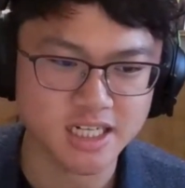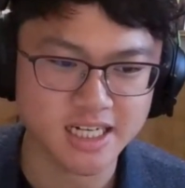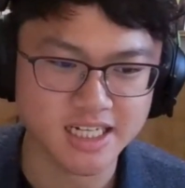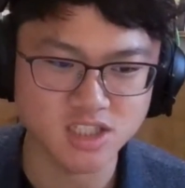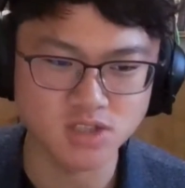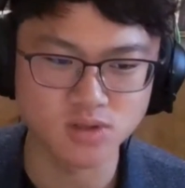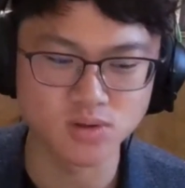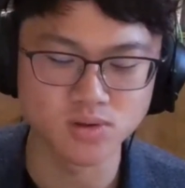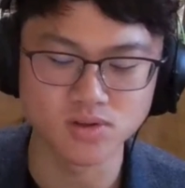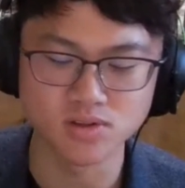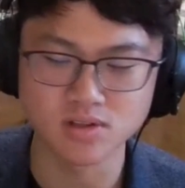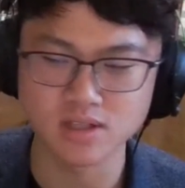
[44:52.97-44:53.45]
I
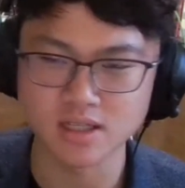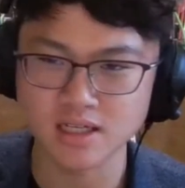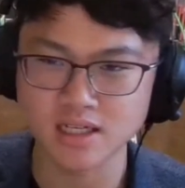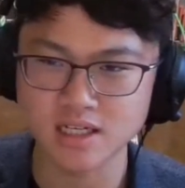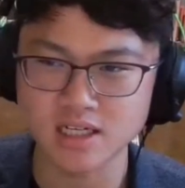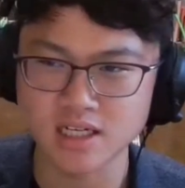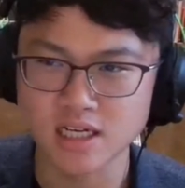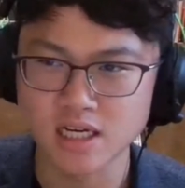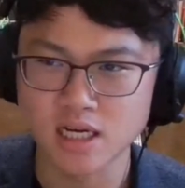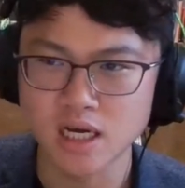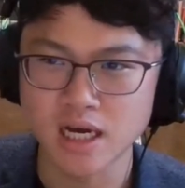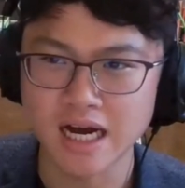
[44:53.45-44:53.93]
don't
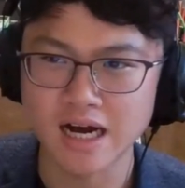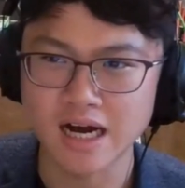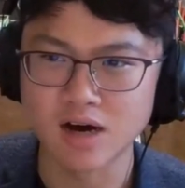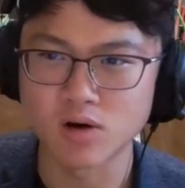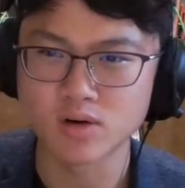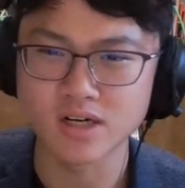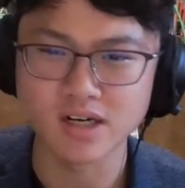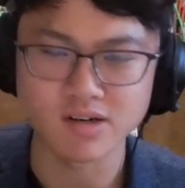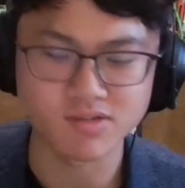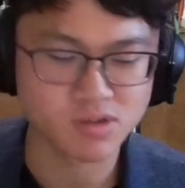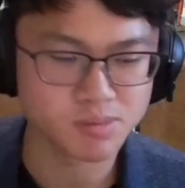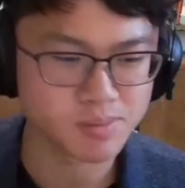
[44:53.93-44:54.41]
think I
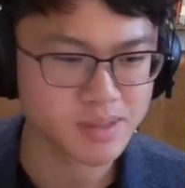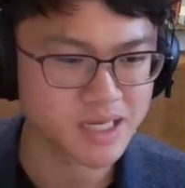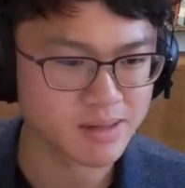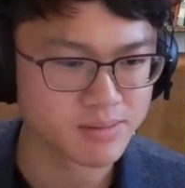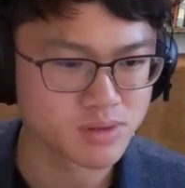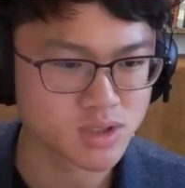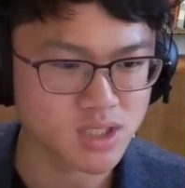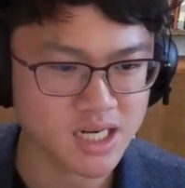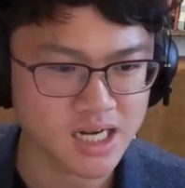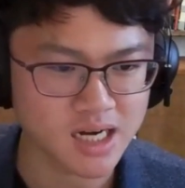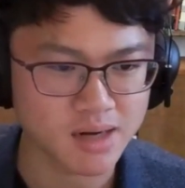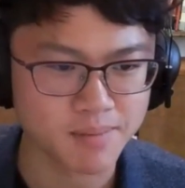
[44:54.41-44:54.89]
would ever be able
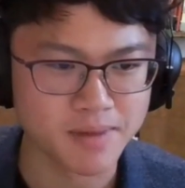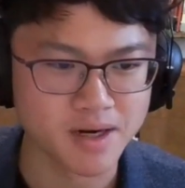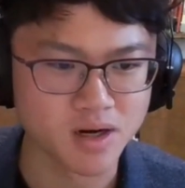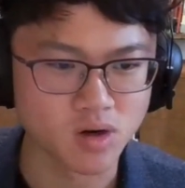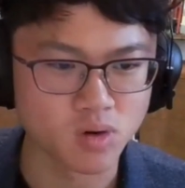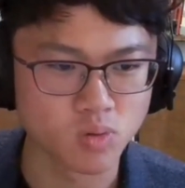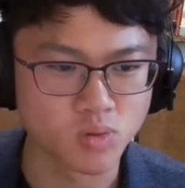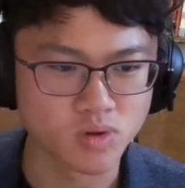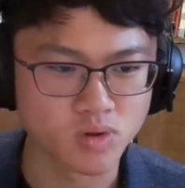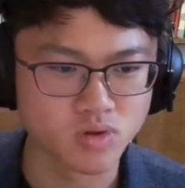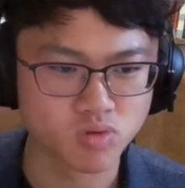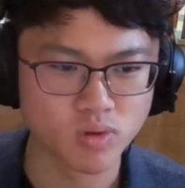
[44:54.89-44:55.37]
to come
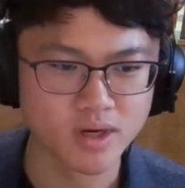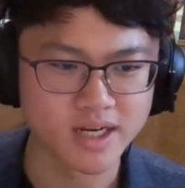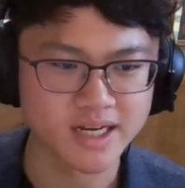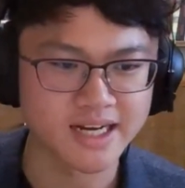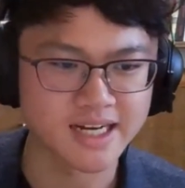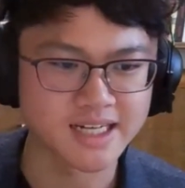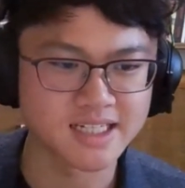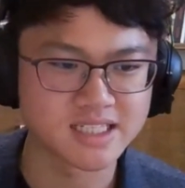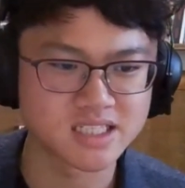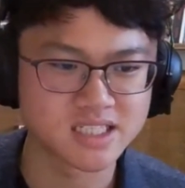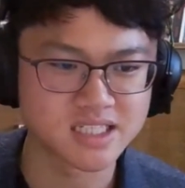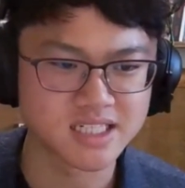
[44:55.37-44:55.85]
out with one
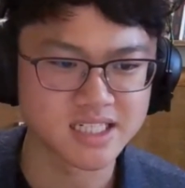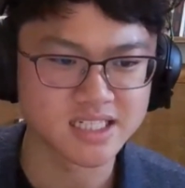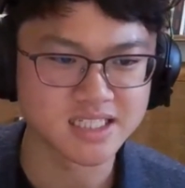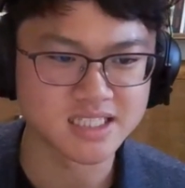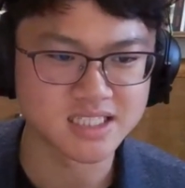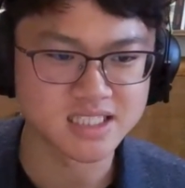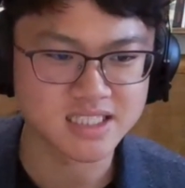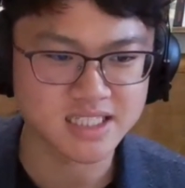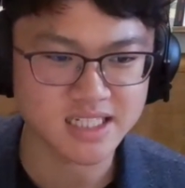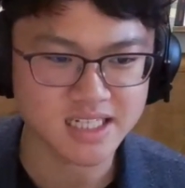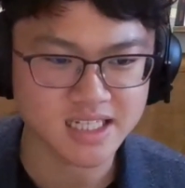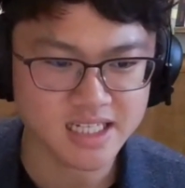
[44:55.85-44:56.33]
idea and
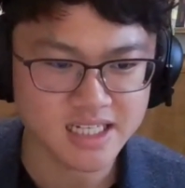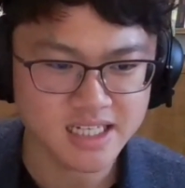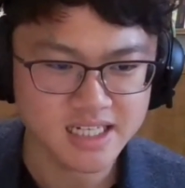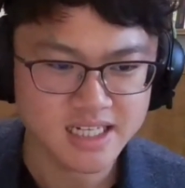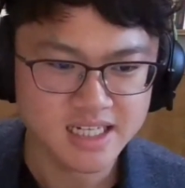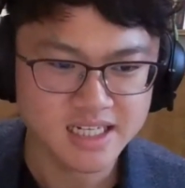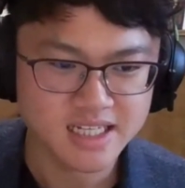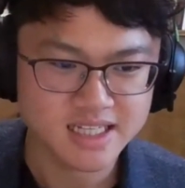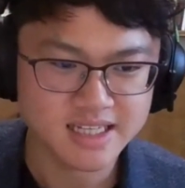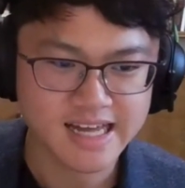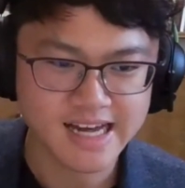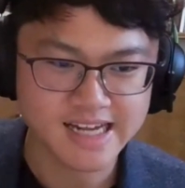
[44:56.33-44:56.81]
say,
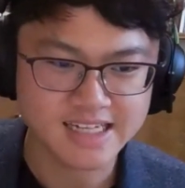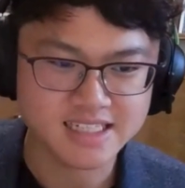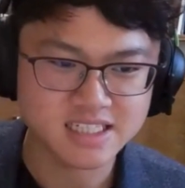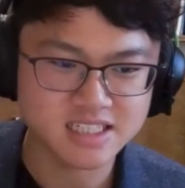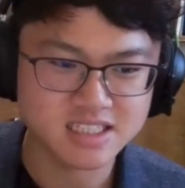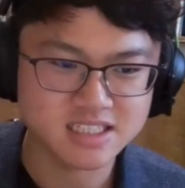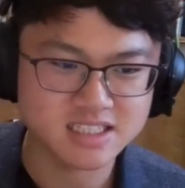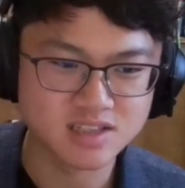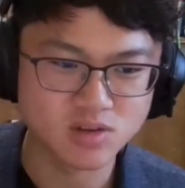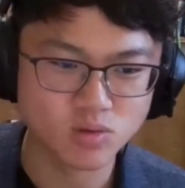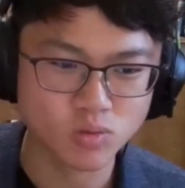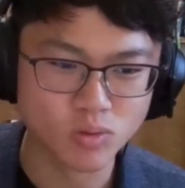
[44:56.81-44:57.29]
that
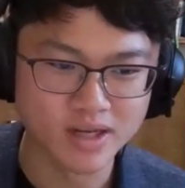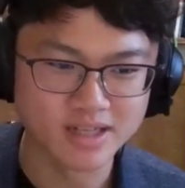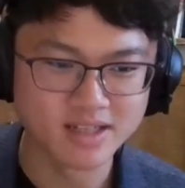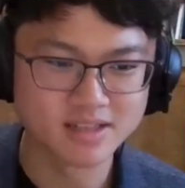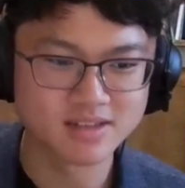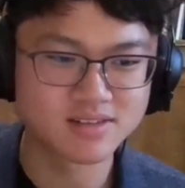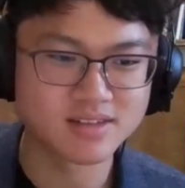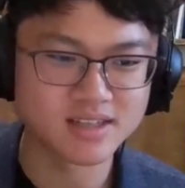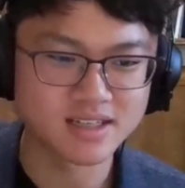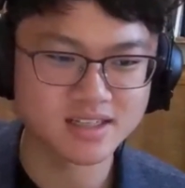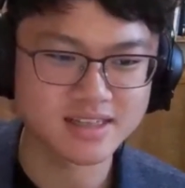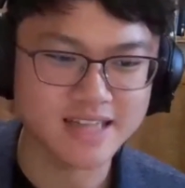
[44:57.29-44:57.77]
is the one
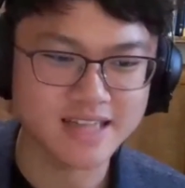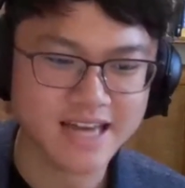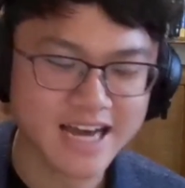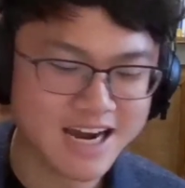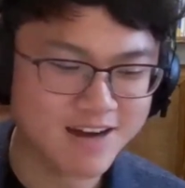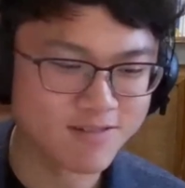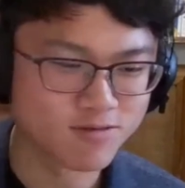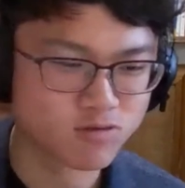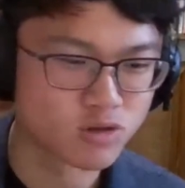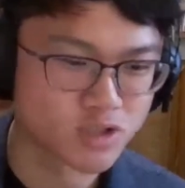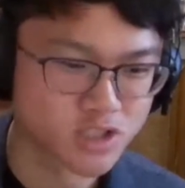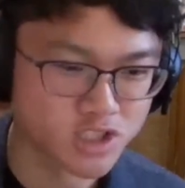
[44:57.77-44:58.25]
thing that
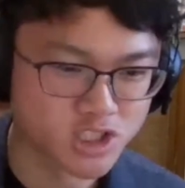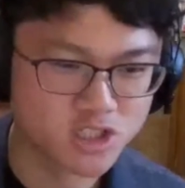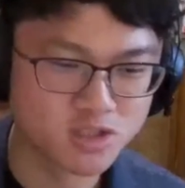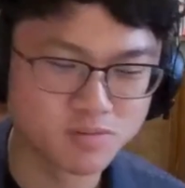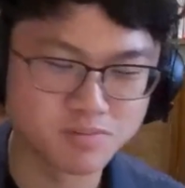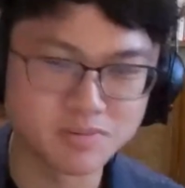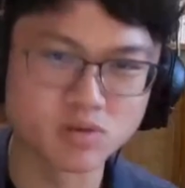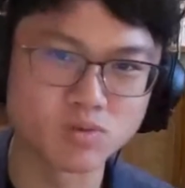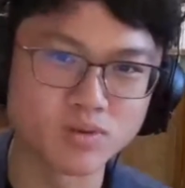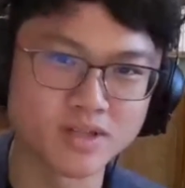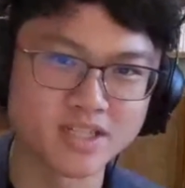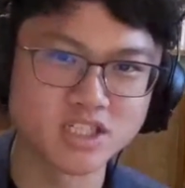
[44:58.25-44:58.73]
everyone should
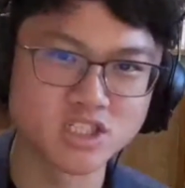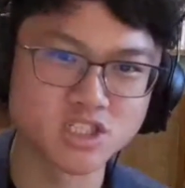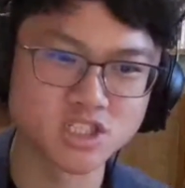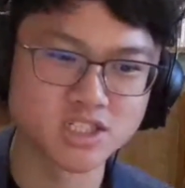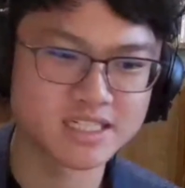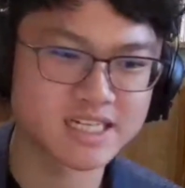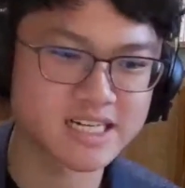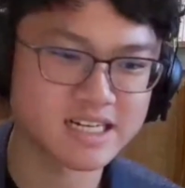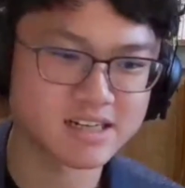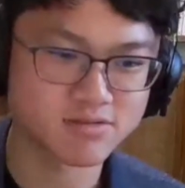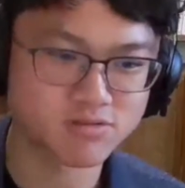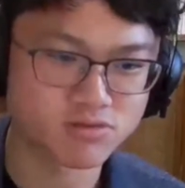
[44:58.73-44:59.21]
be willing to
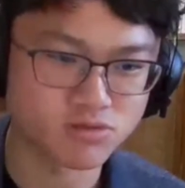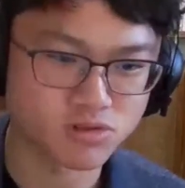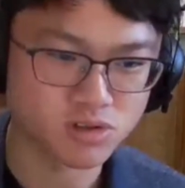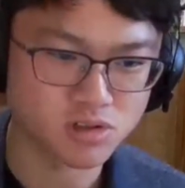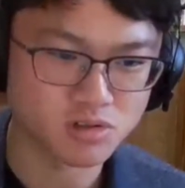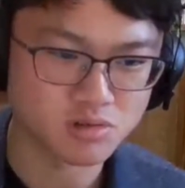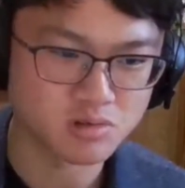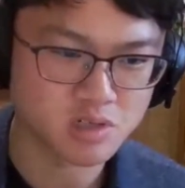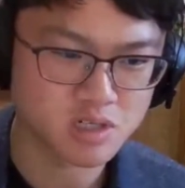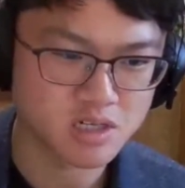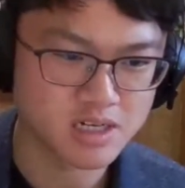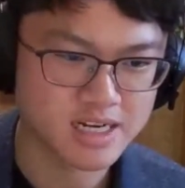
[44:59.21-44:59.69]
die
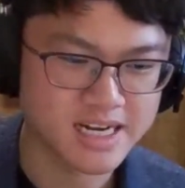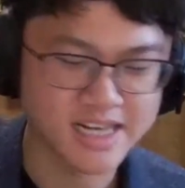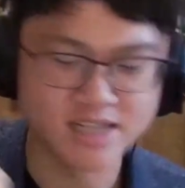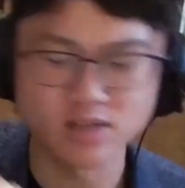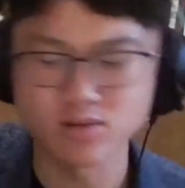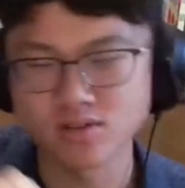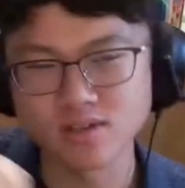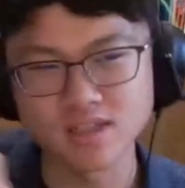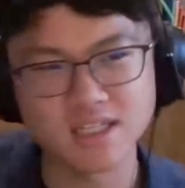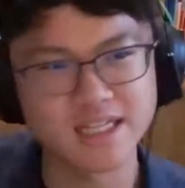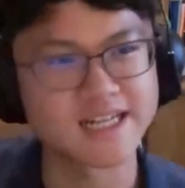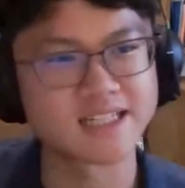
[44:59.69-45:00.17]
for. I
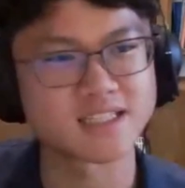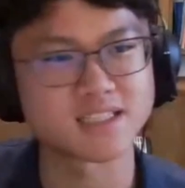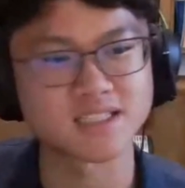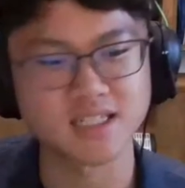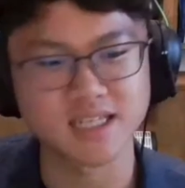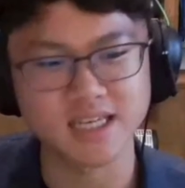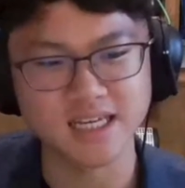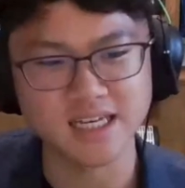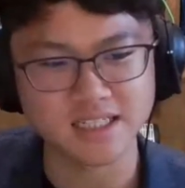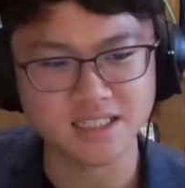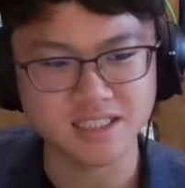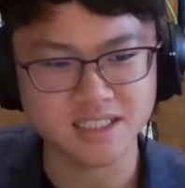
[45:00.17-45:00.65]
don't think that's the
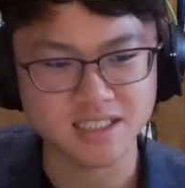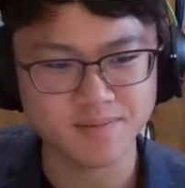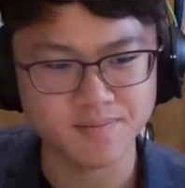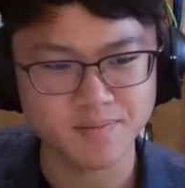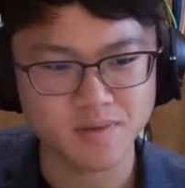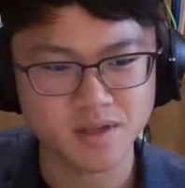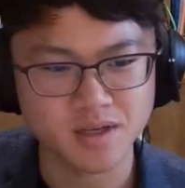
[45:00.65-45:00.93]
case.